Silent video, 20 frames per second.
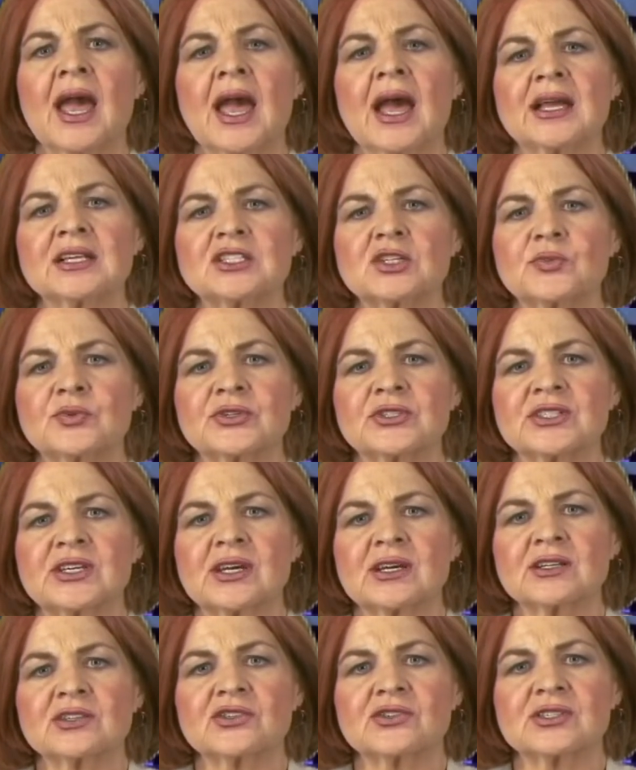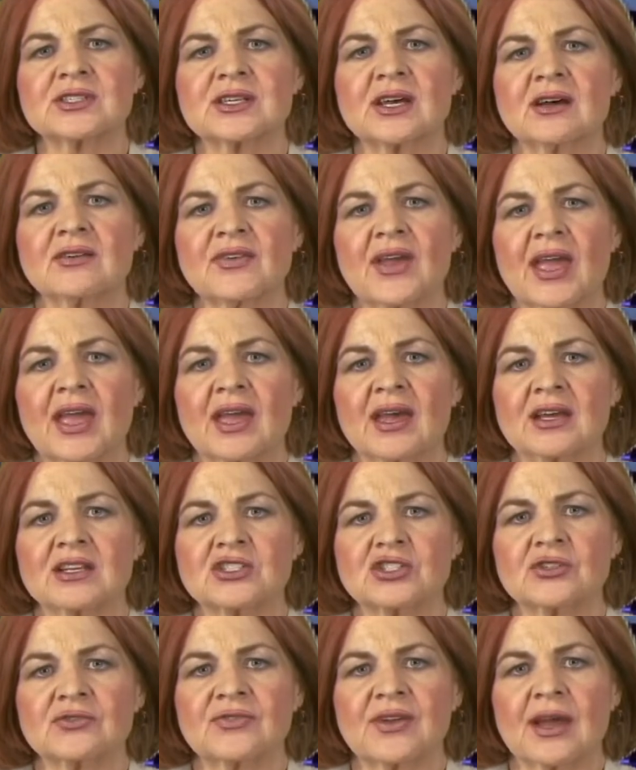and to protect yourself
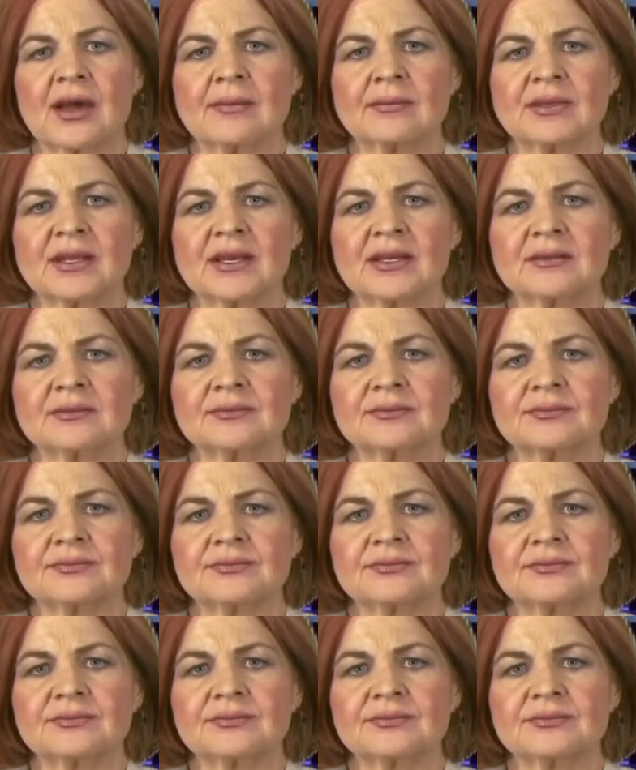and your family.